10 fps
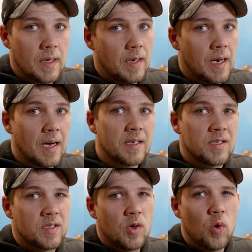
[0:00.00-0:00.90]
not
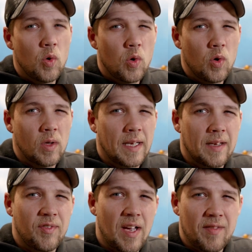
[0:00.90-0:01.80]
as cool like
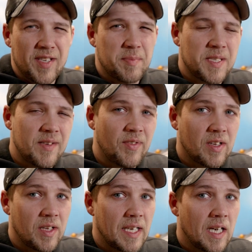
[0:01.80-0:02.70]
if you have a specific
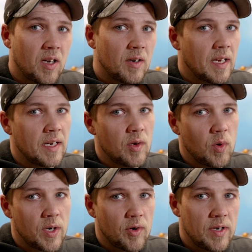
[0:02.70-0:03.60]
layout and you
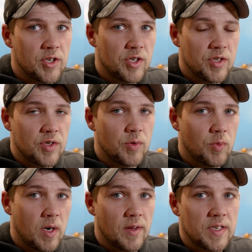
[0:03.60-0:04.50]
want your engines to
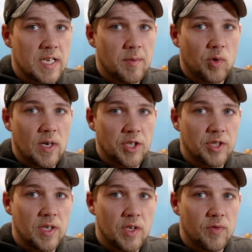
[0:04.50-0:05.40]
run in the same
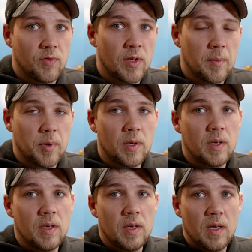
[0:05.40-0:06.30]
direction that you flip
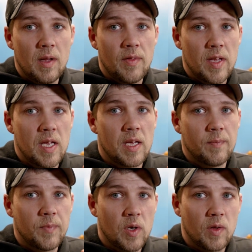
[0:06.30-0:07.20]
the
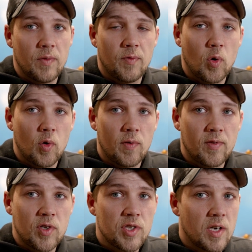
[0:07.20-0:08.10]
forward
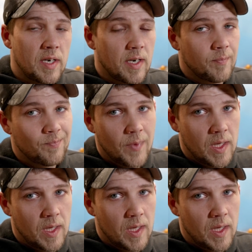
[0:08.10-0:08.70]
reverse on here.